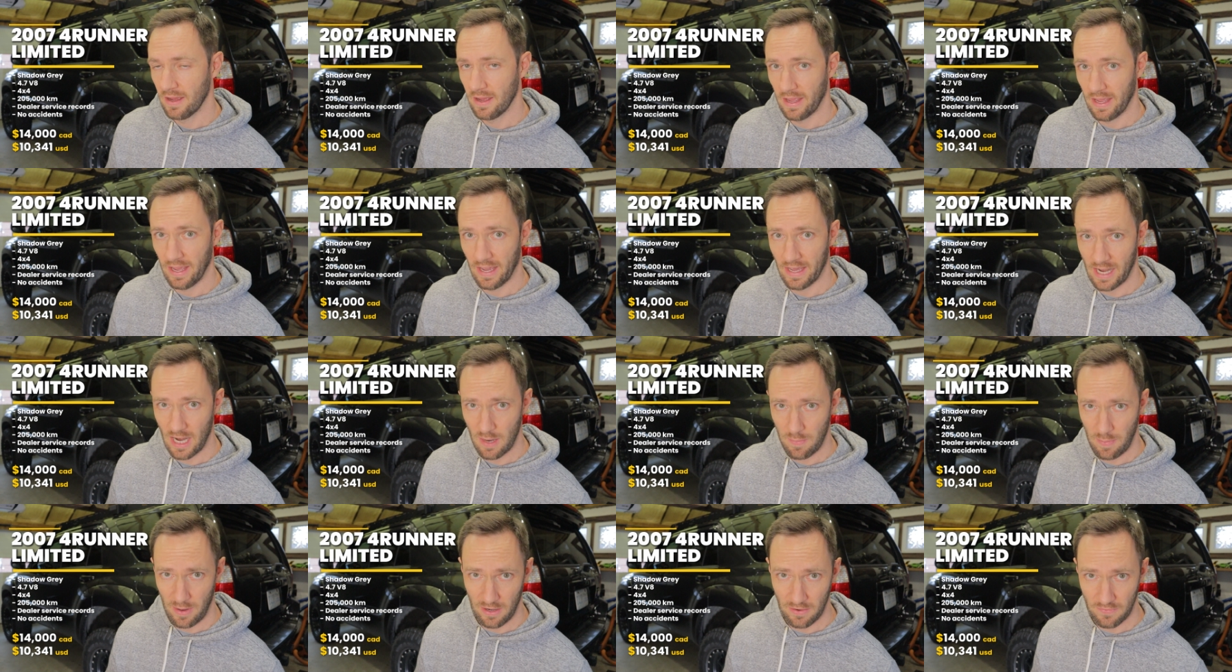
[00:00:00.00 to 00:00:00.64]

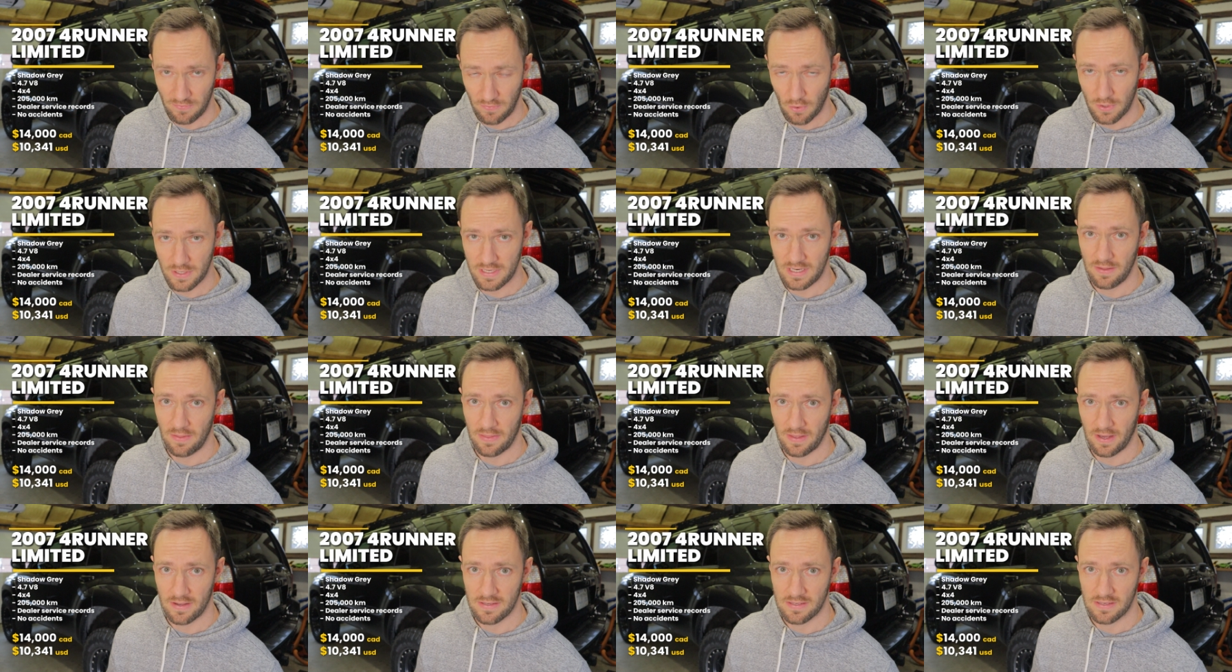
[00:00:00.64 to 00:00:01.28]
and I paid
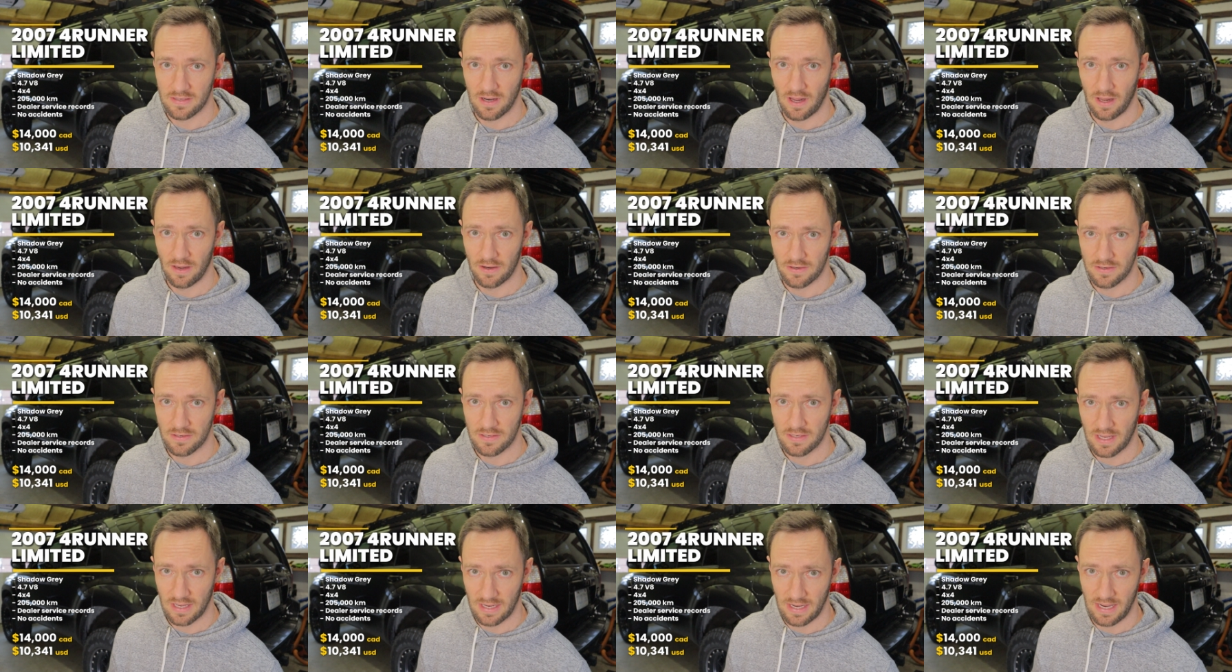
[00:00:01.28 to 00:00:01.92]

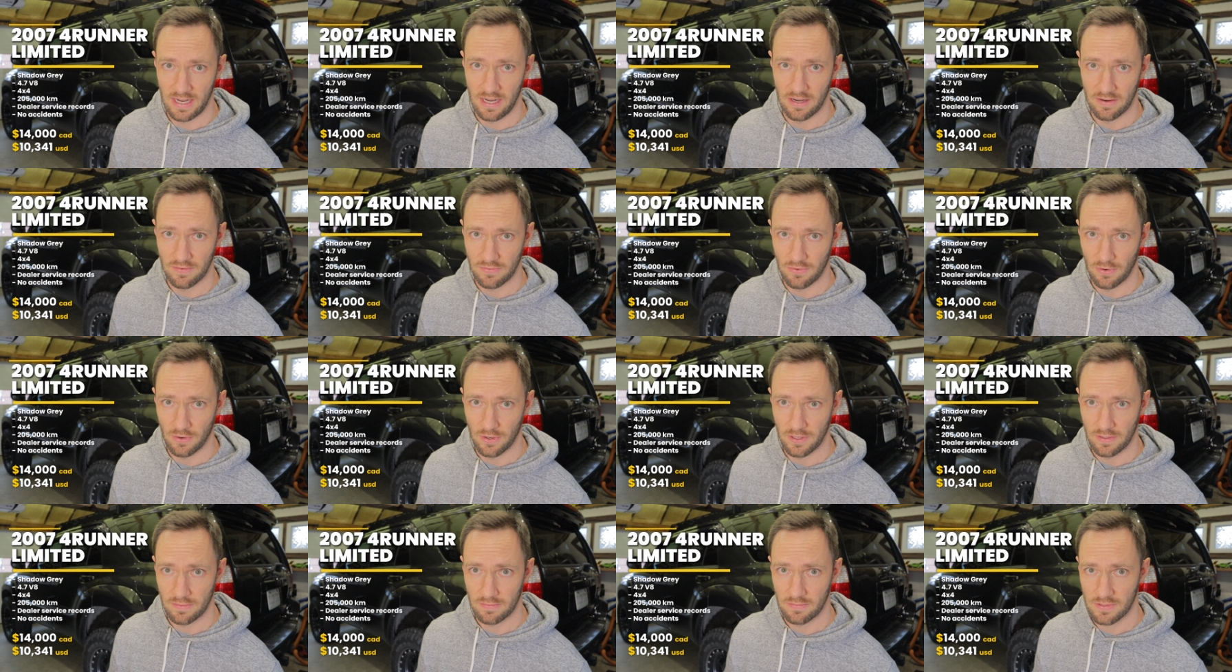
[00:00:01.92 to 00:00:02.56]
$14,000 Canadian
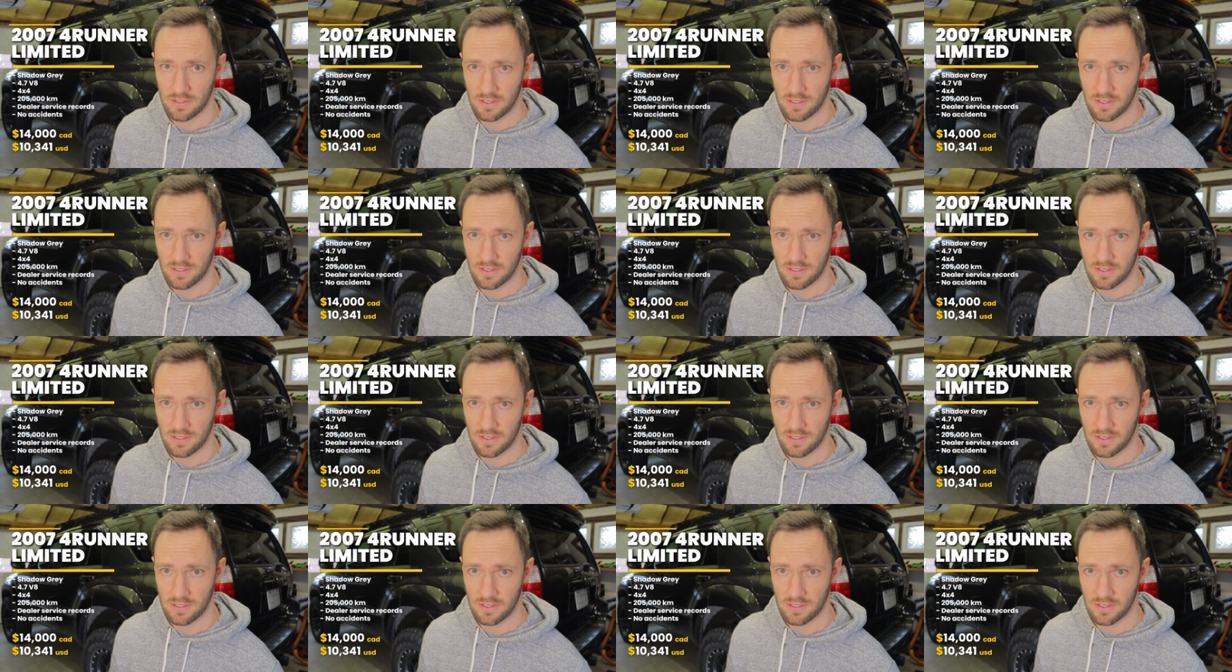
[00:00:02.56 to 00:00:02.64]
for it.